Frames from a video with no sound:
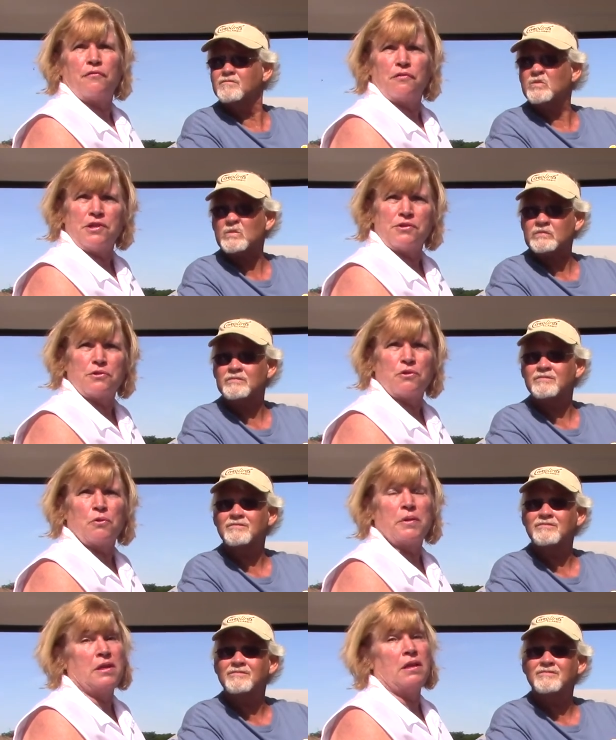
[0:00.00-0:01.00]
Speaker 1: freezer,
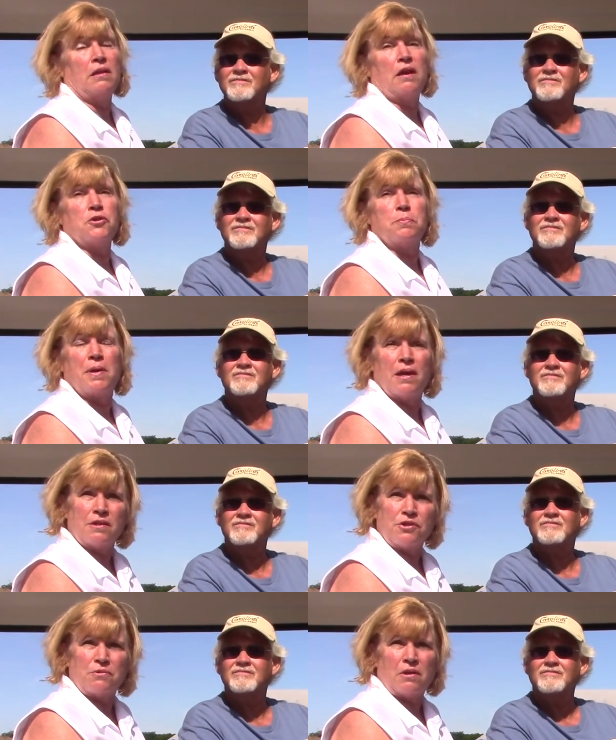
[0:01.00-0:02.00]
we need a large
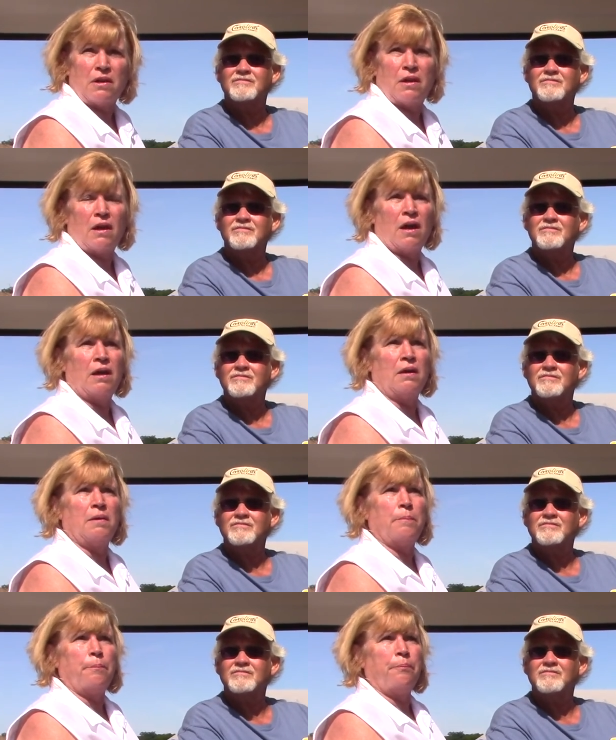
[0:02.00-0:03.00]
pantry. Um,
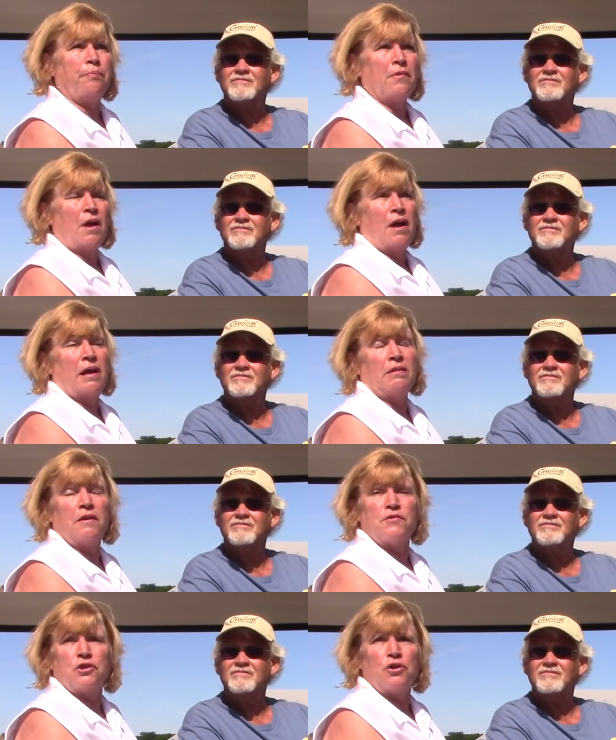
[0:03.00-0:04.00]
I
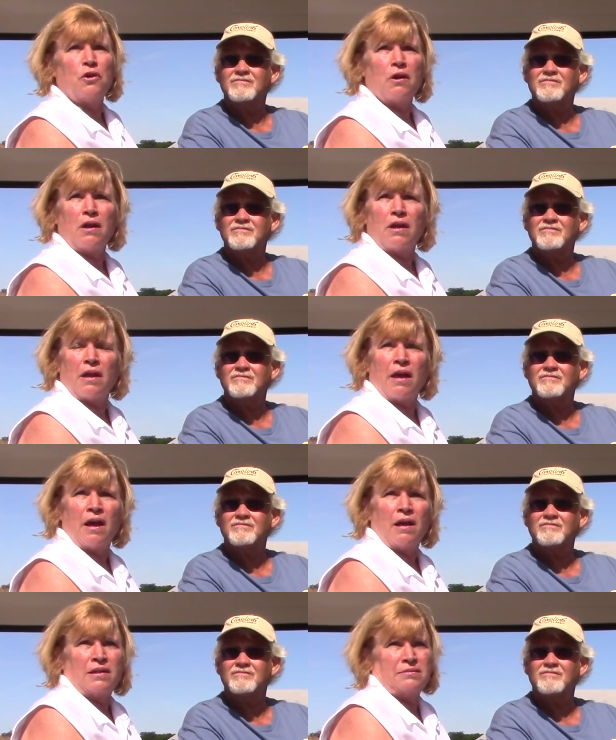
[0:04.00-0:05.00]
love to cook.
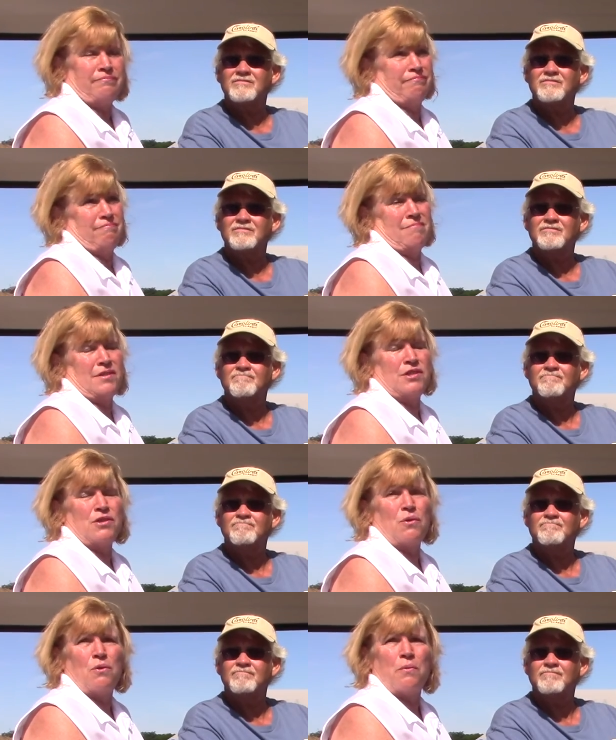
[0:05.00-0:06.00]
Uh,
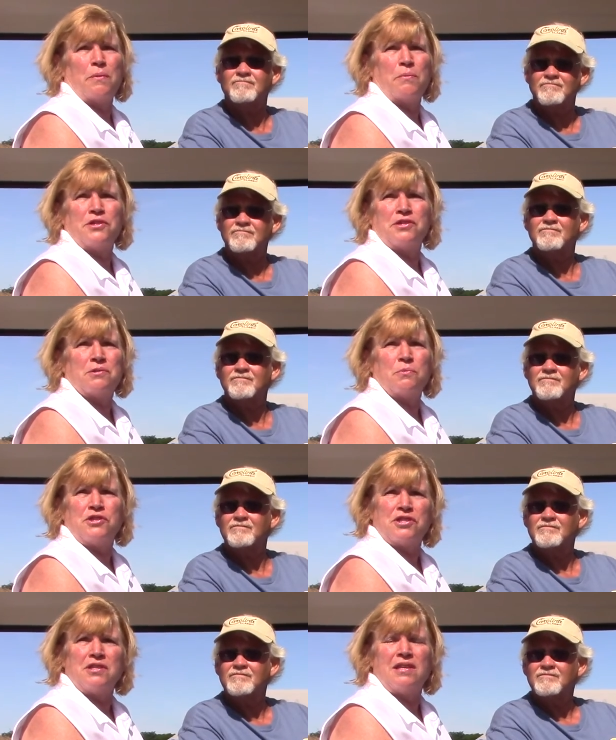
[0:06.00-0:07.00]
So we just we
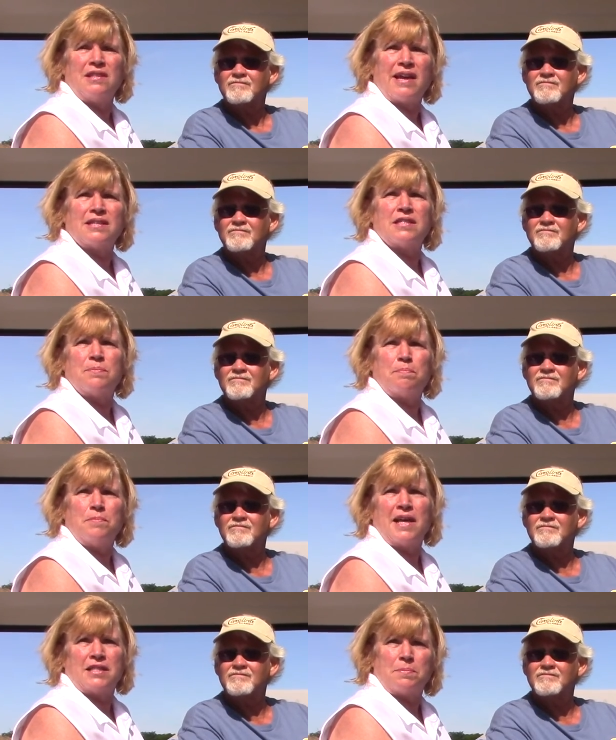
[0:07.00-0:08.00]
just need that
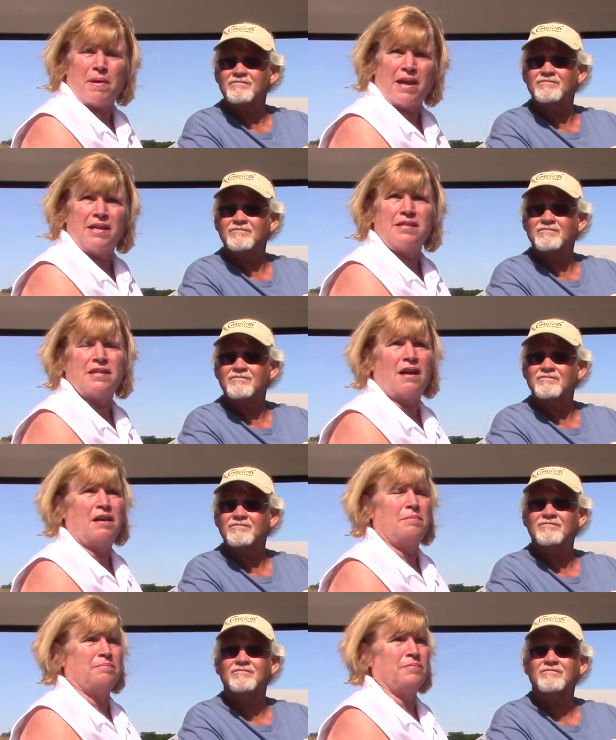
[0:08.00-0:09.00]
that space.
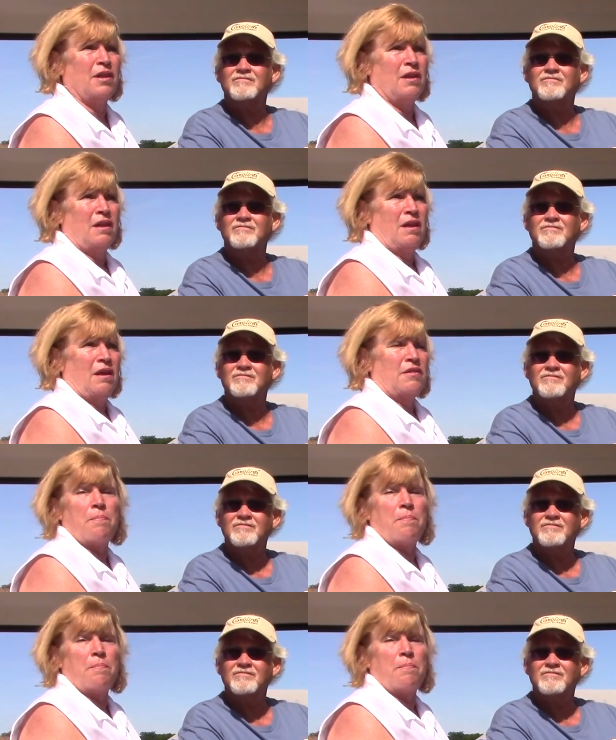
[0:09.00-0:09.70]
Um, the